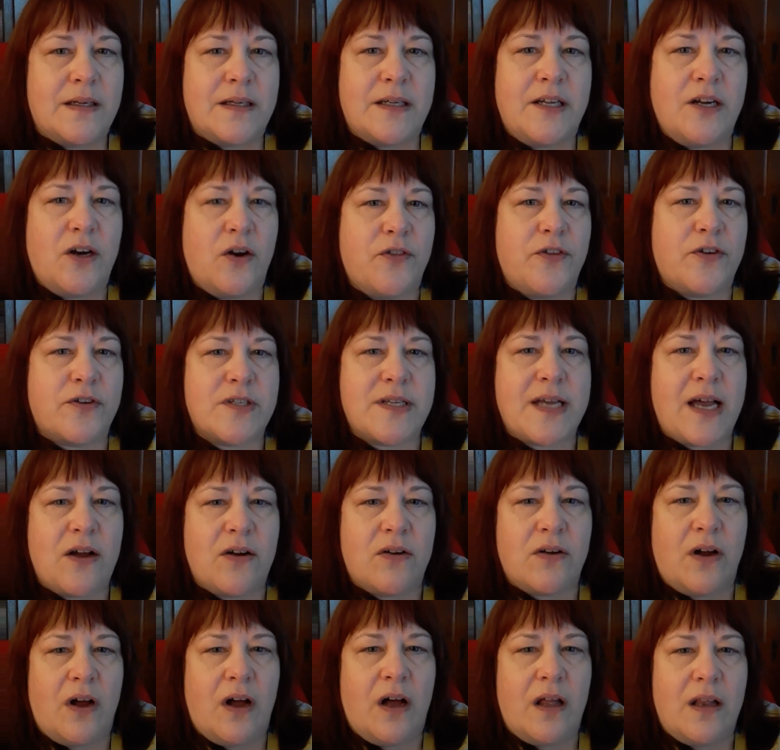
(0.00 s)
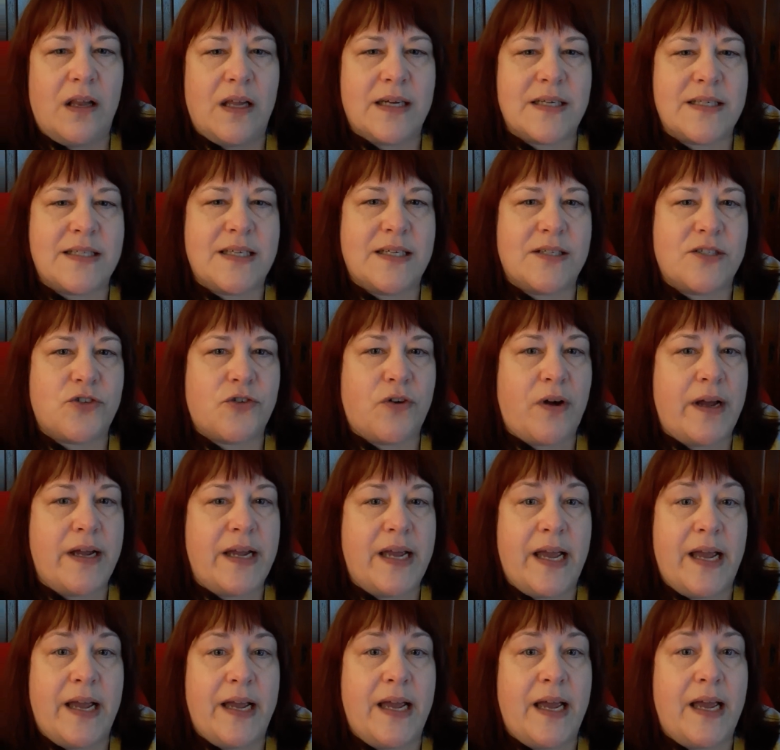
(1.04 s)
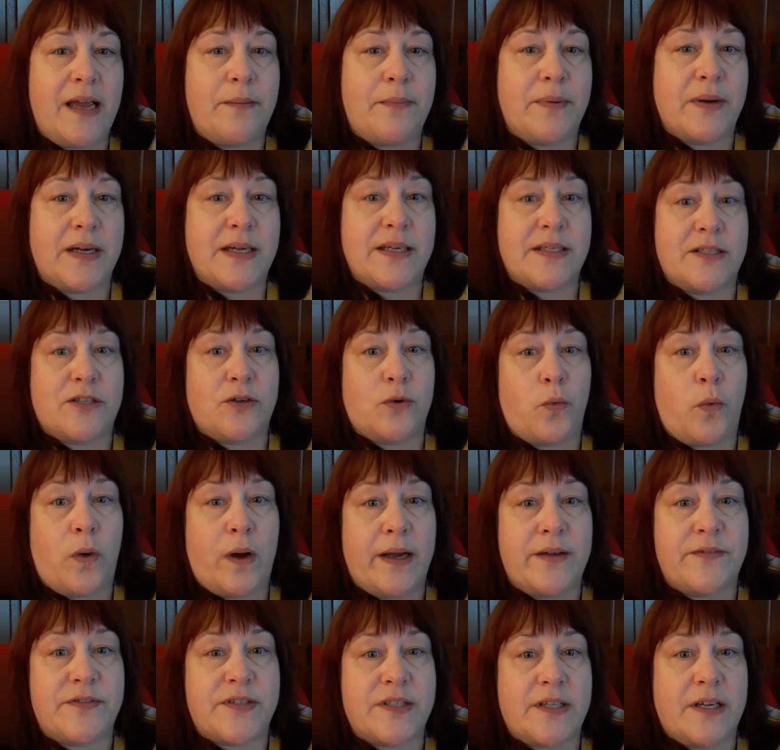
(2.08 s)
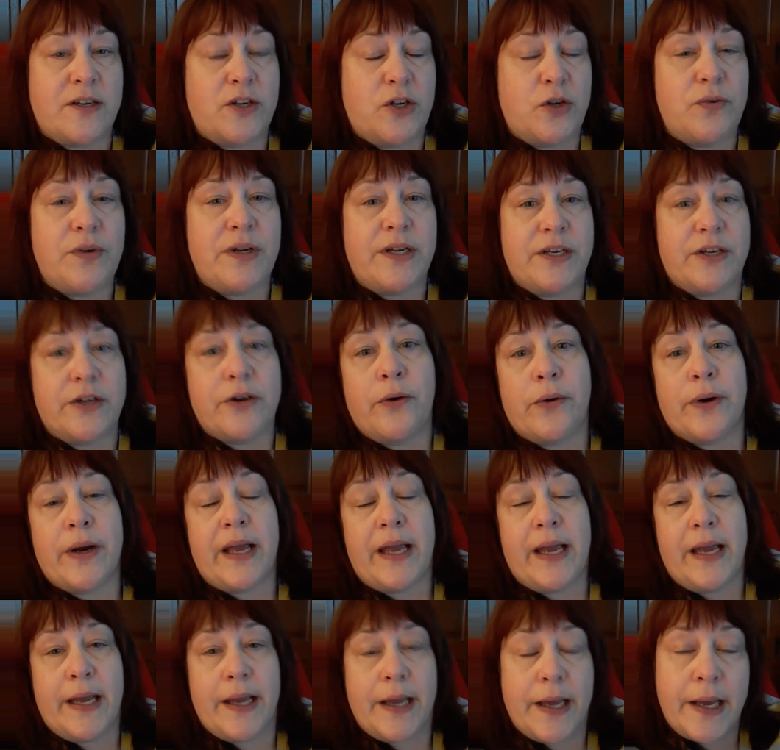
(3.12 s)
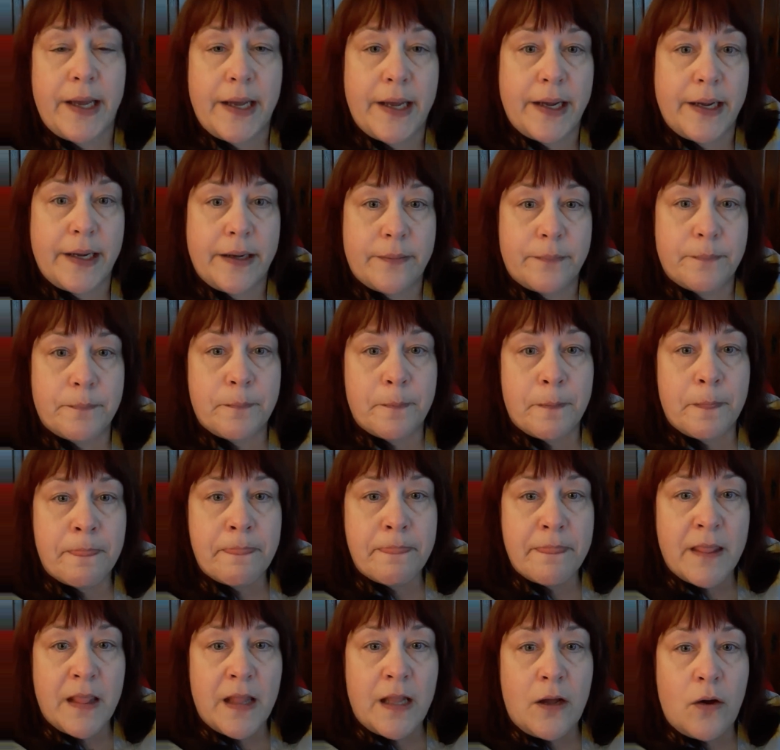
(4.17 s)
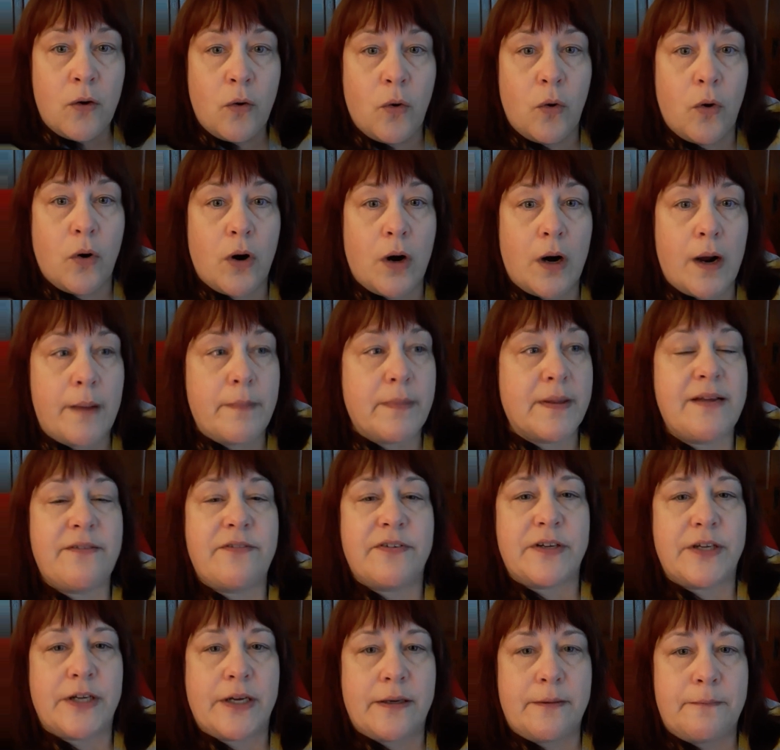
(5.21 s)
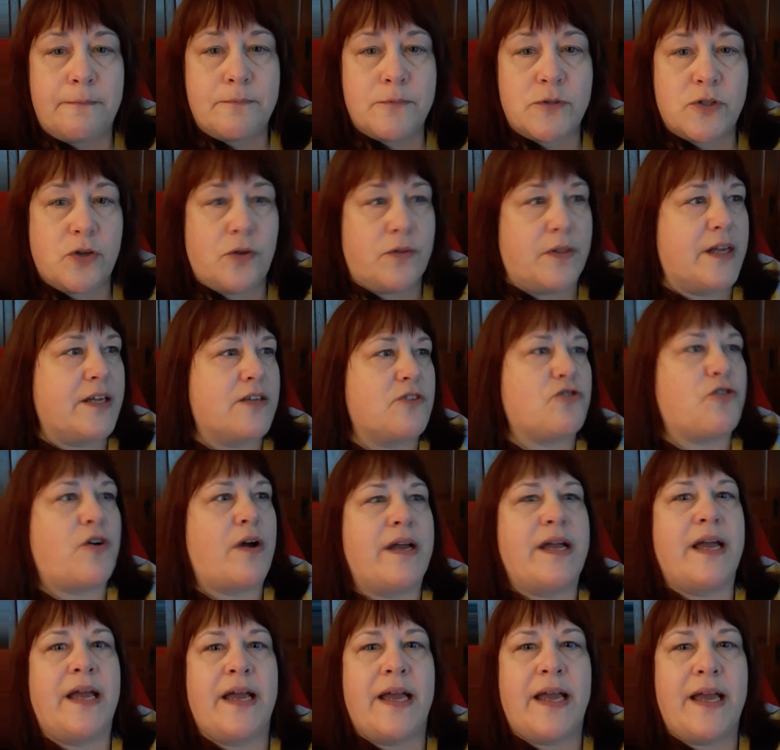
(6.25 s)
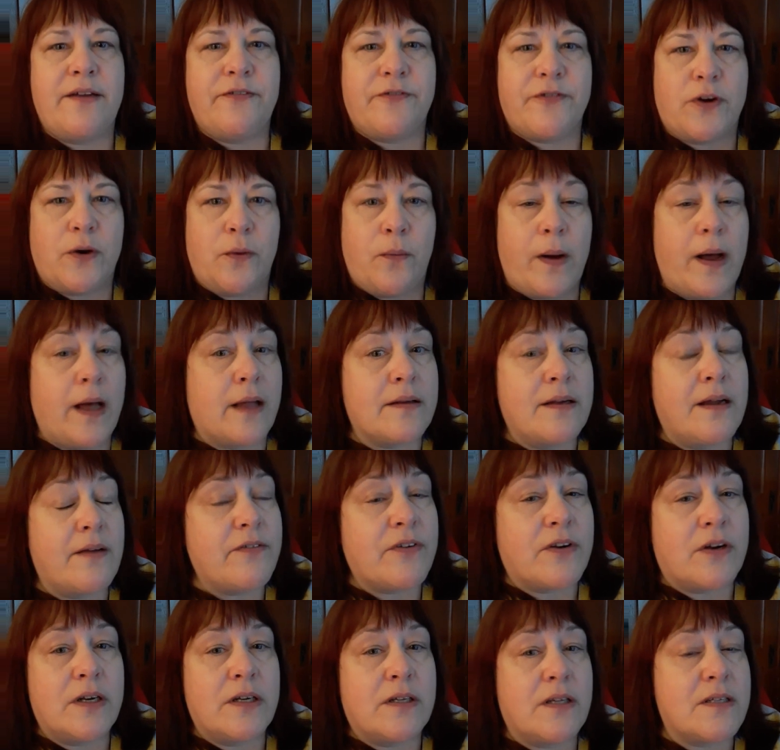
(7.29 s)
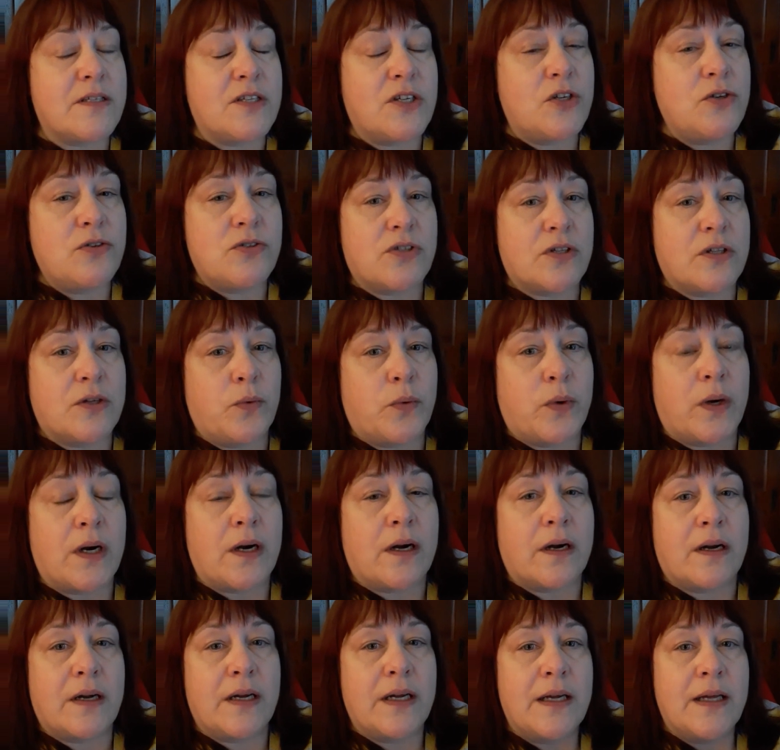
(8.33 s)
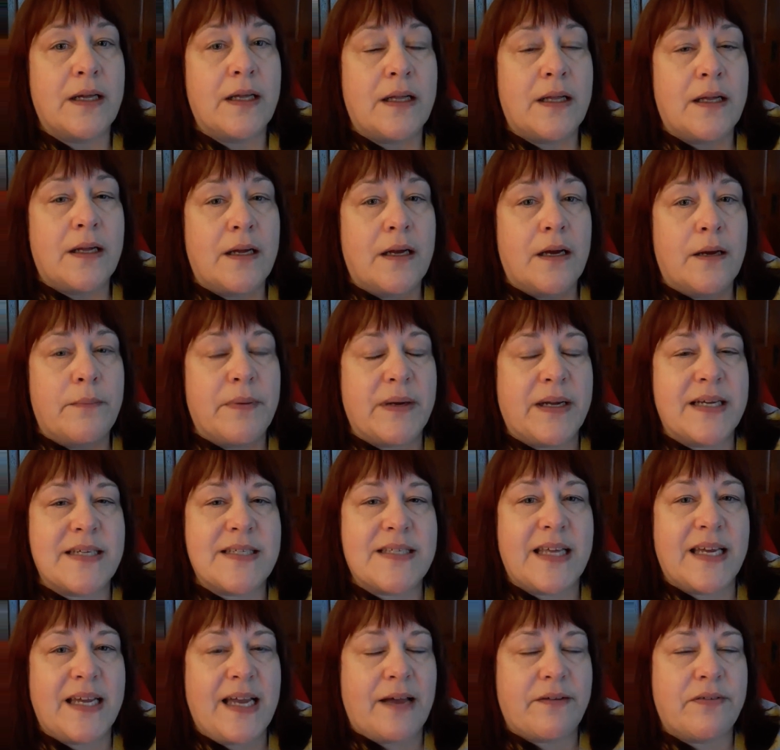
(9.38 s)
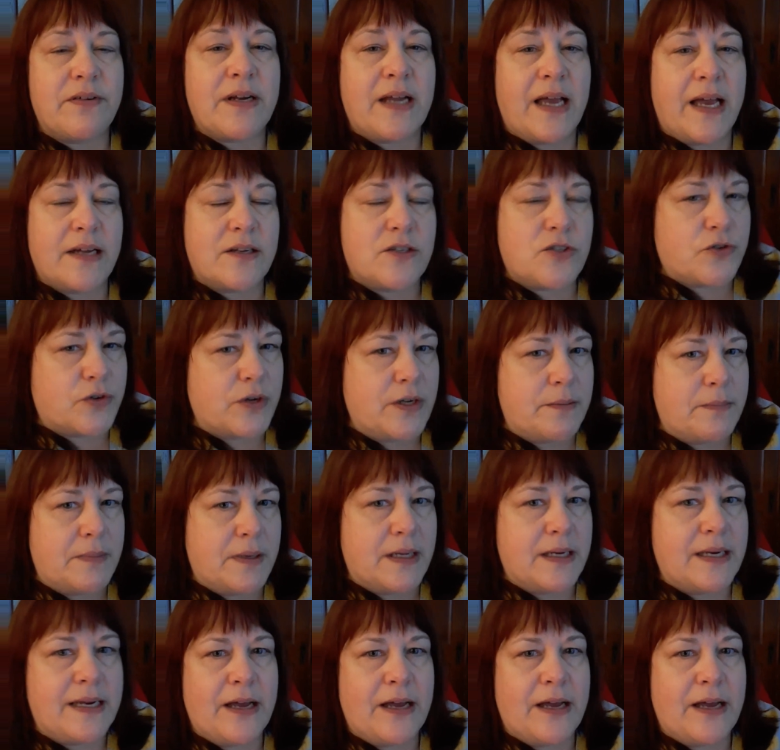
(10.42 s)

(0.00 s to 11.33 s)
There's alcoholics that try AA because their wife said, you need to go to AA or I'm leaving you. So they try AA for a while. It doesn't usually work because they haven't had treatment.